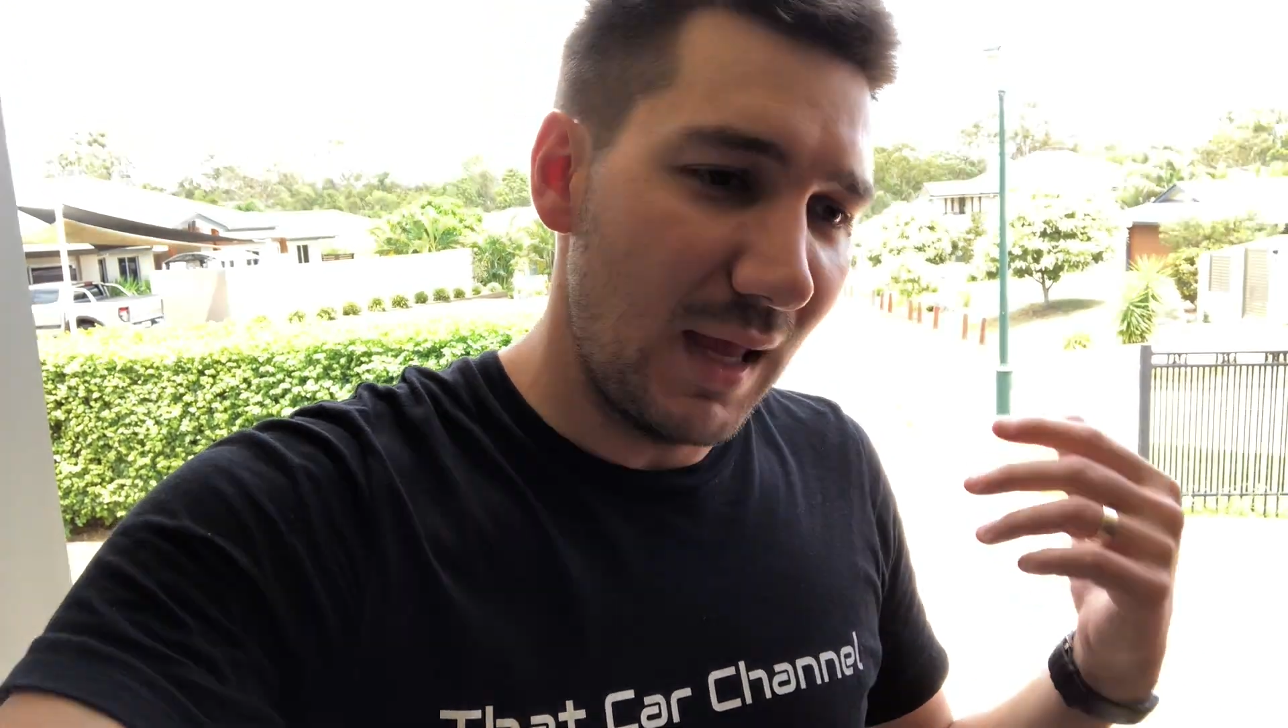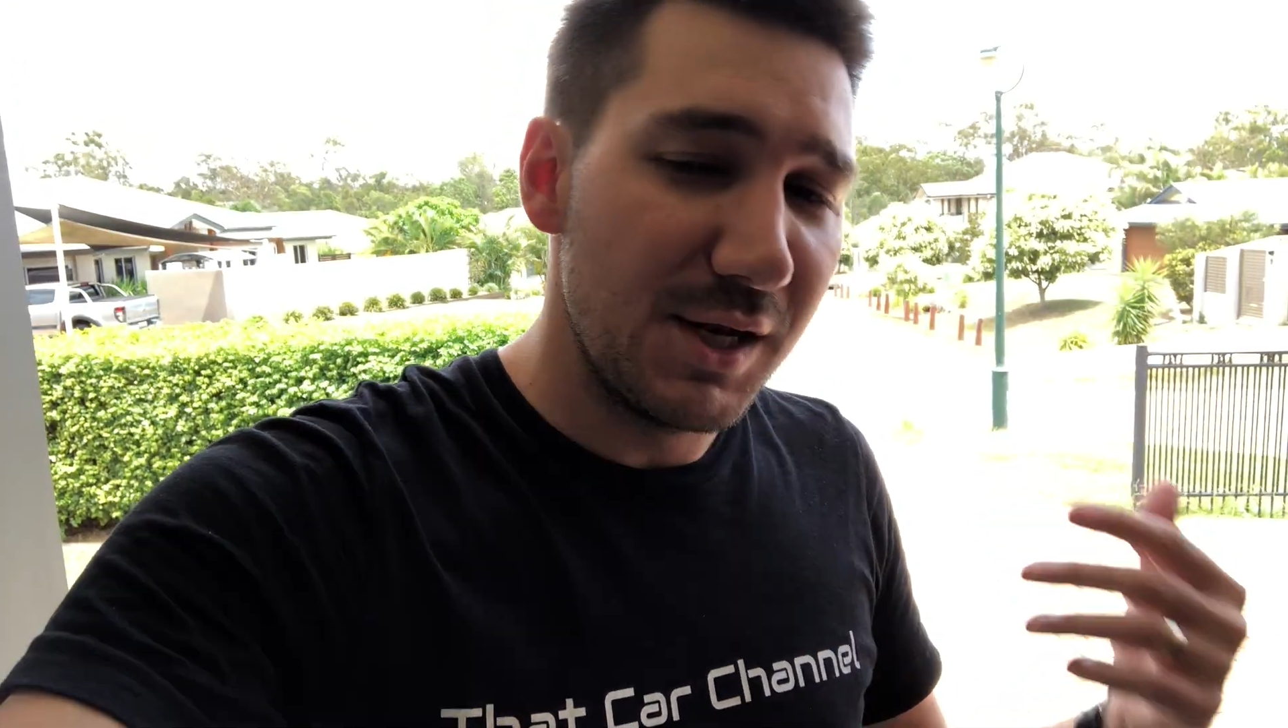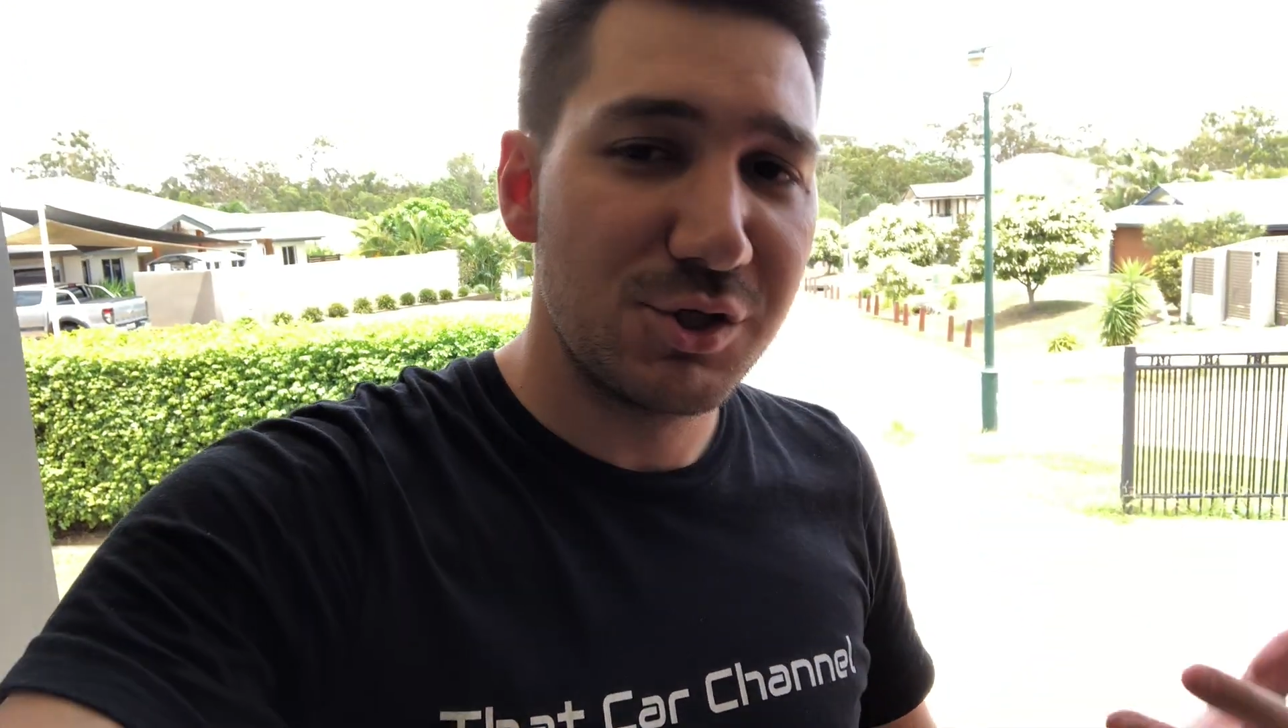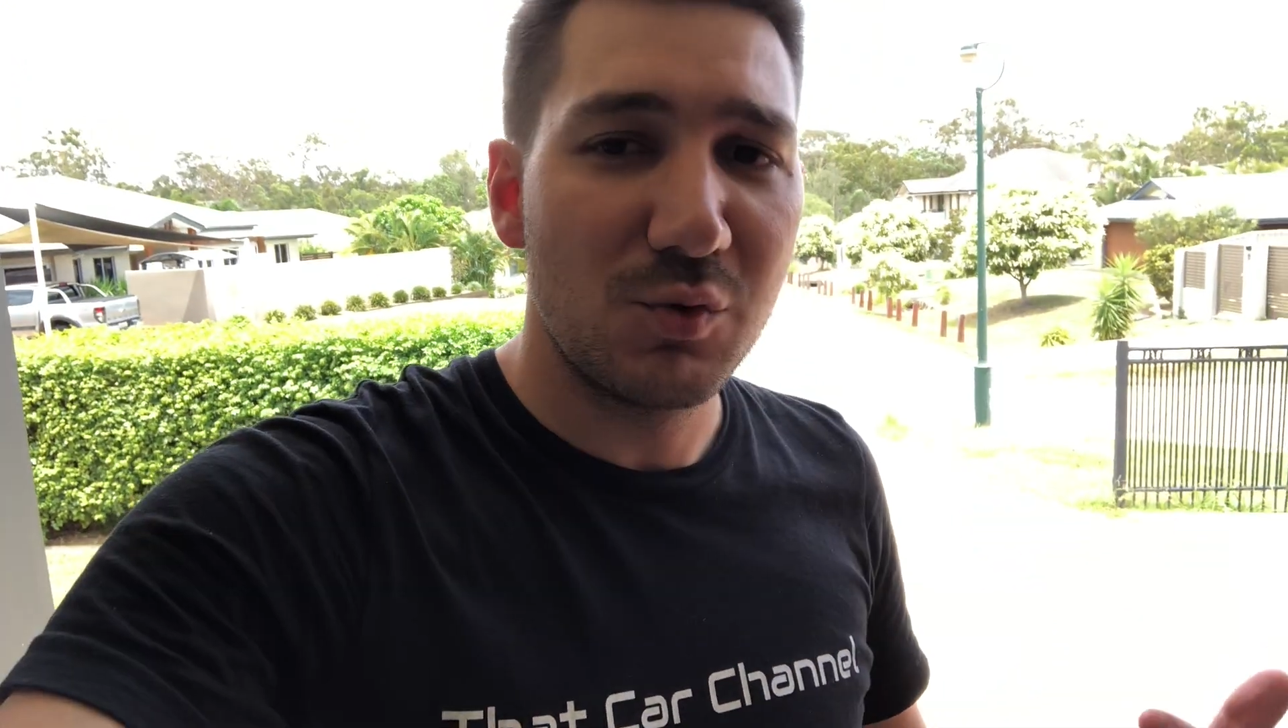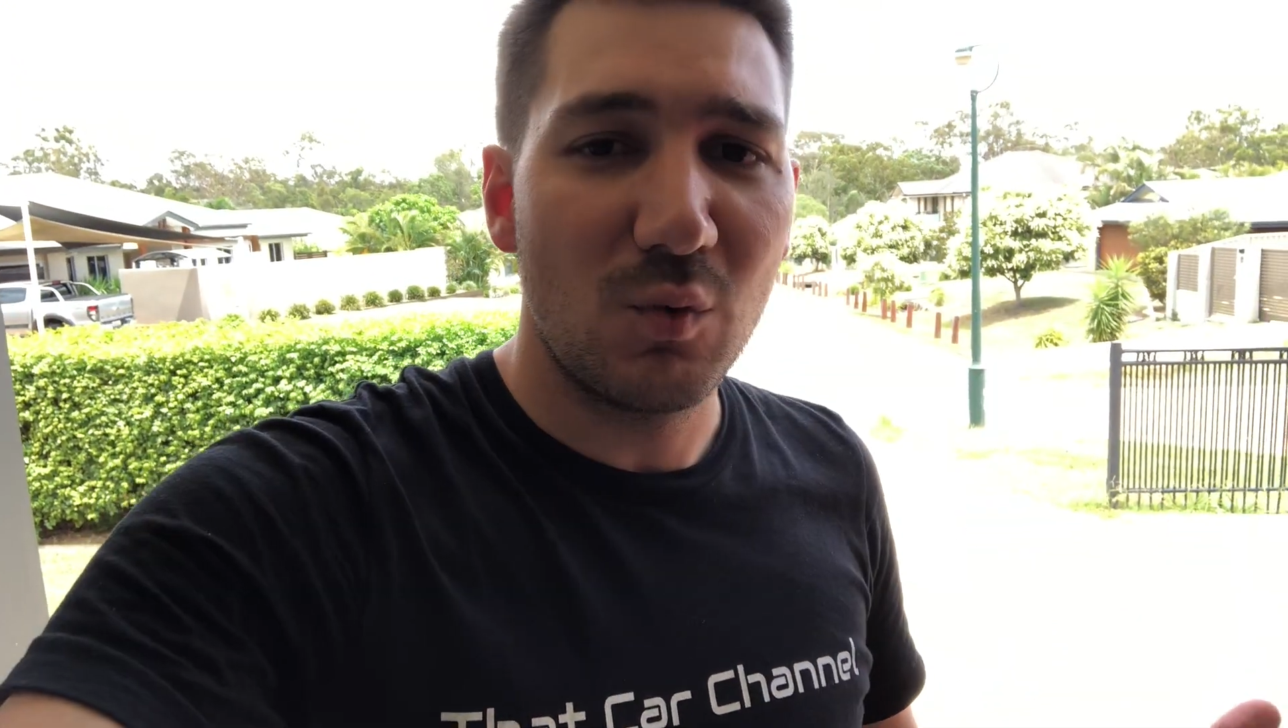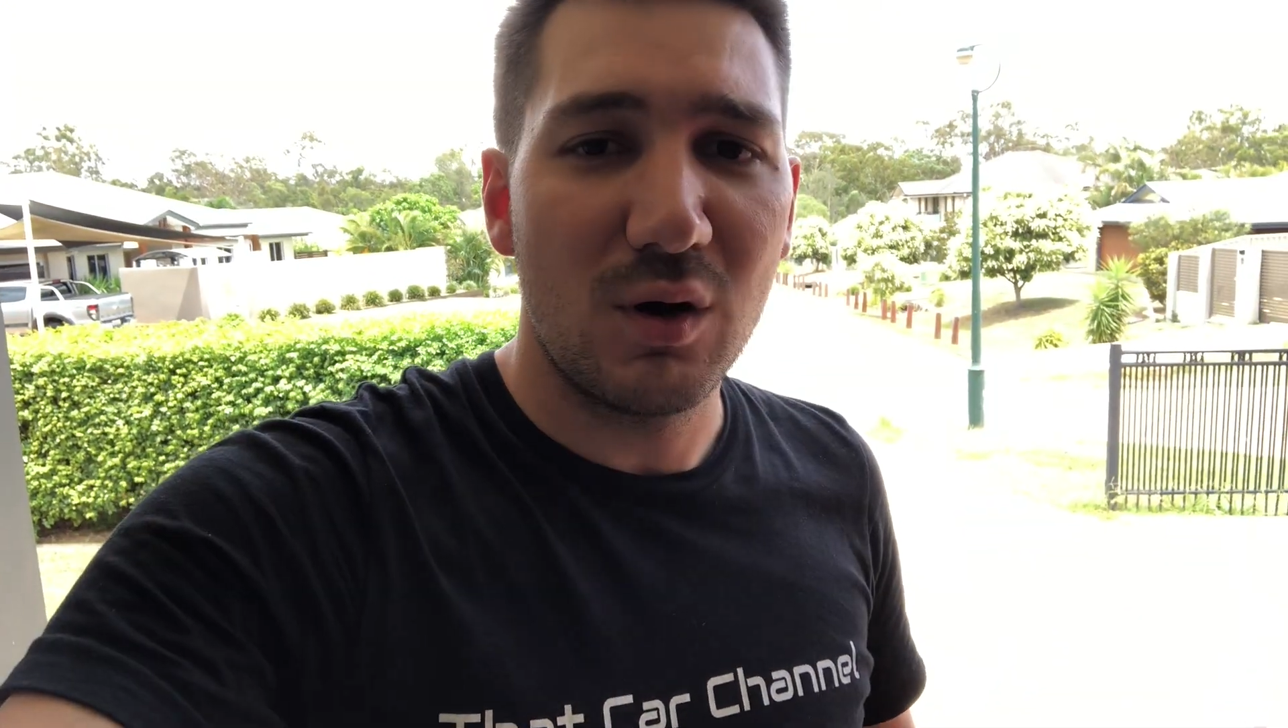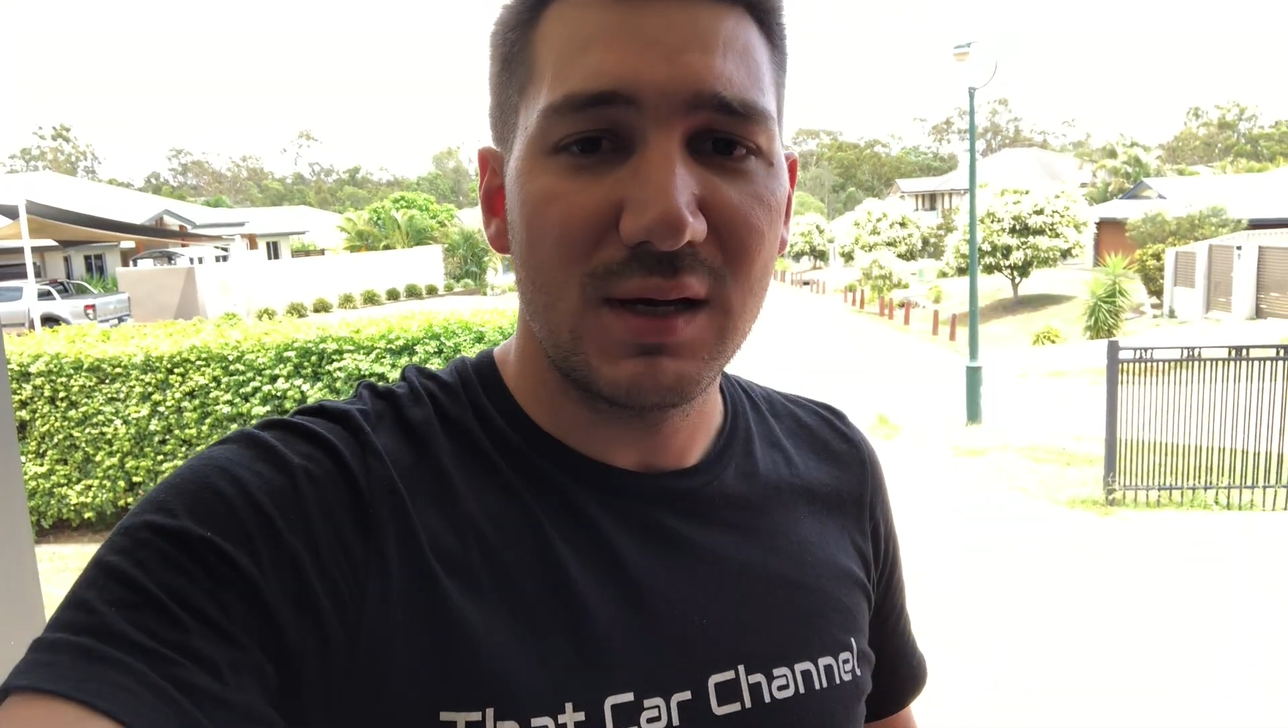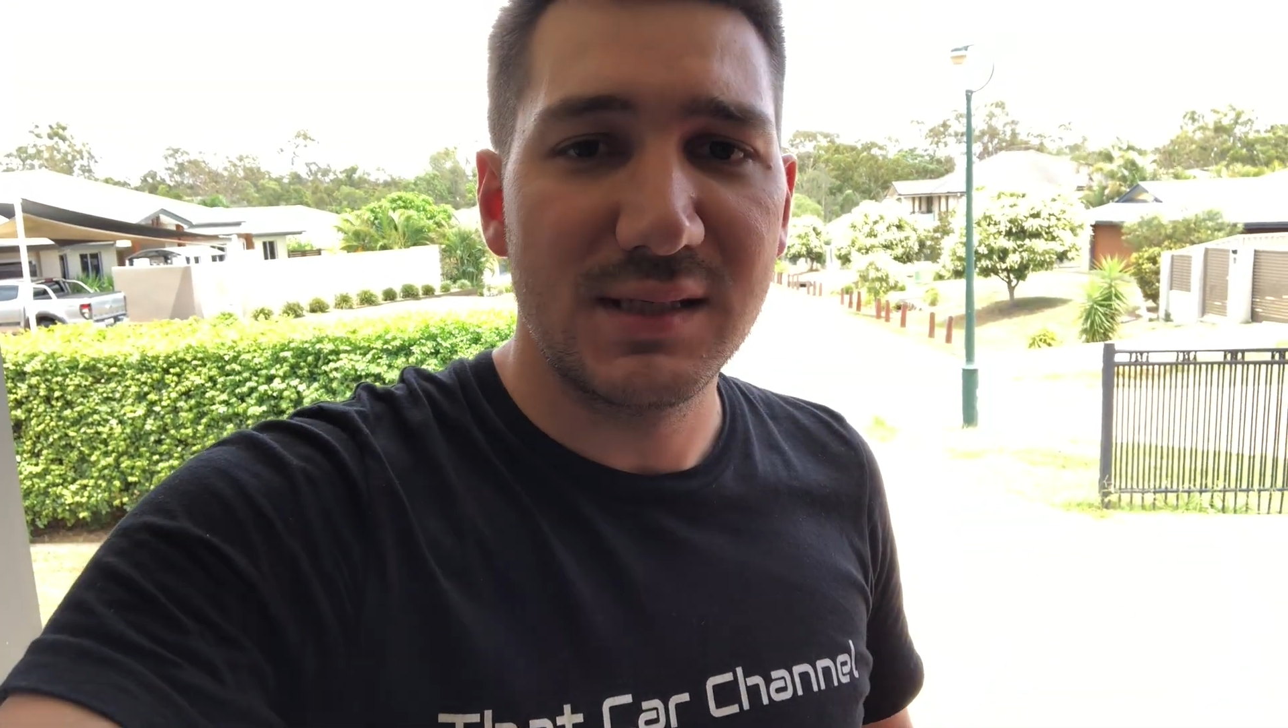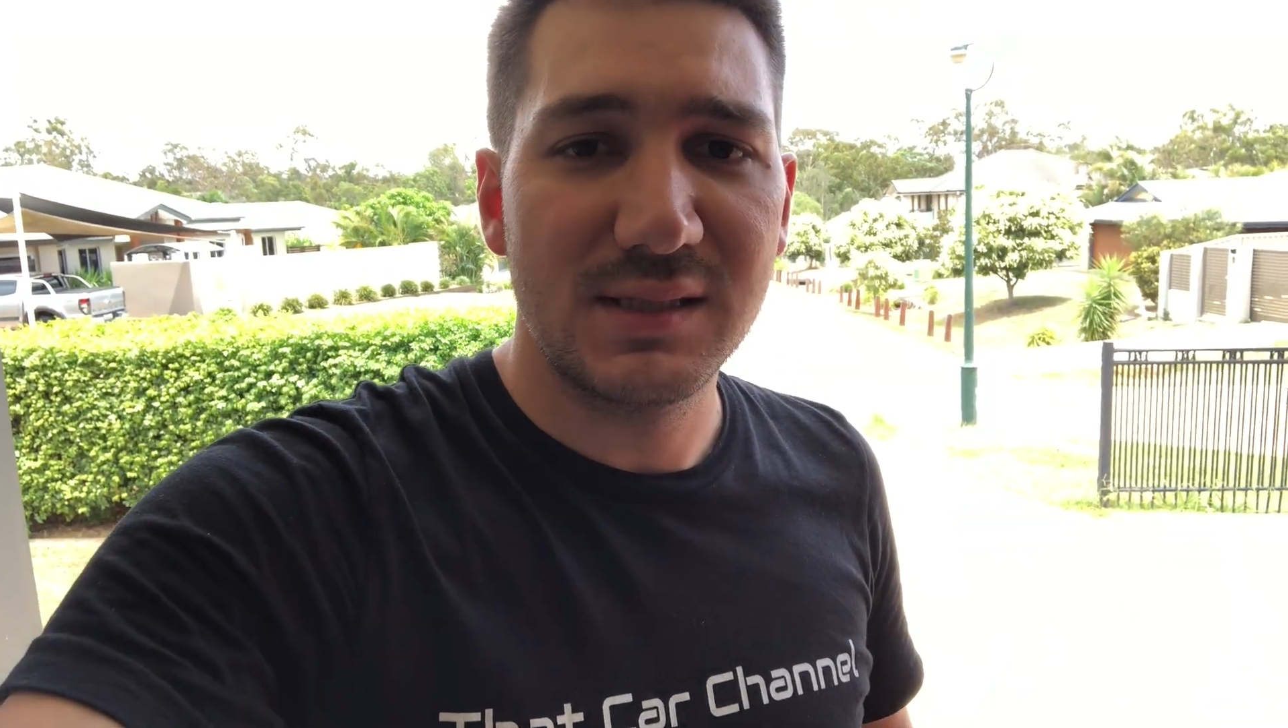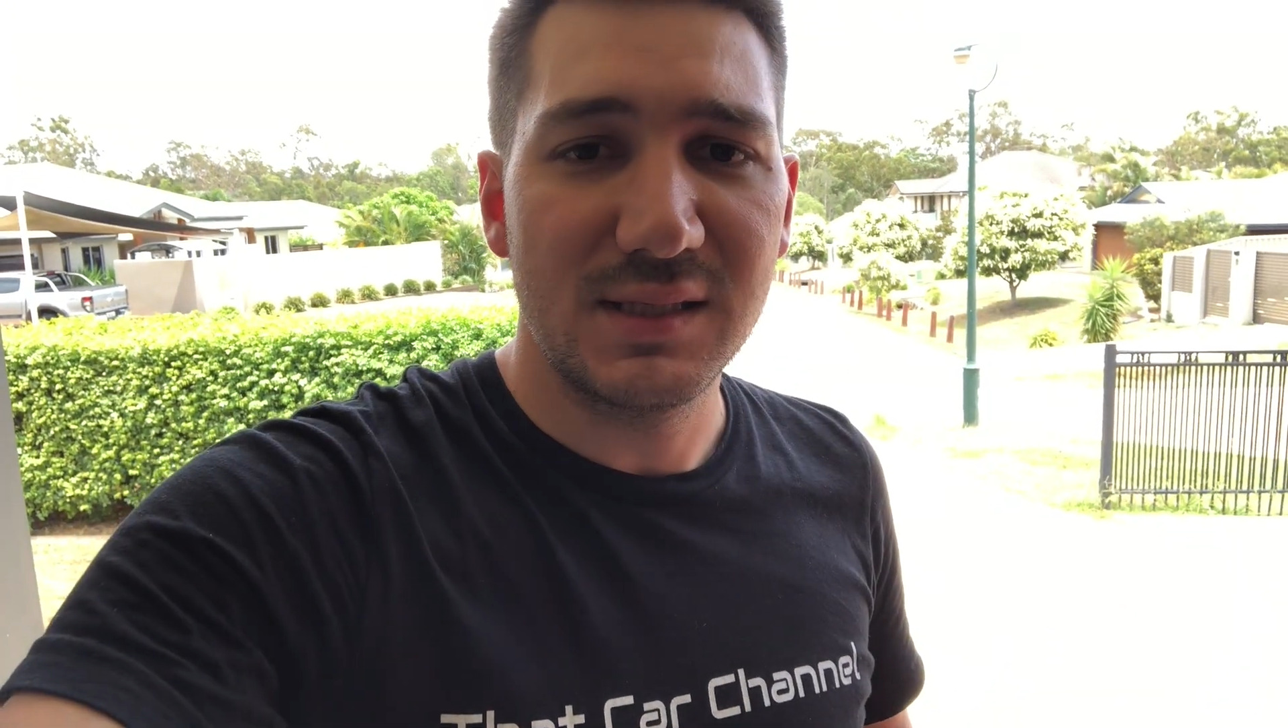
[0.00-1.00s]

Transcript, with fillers: engine wise,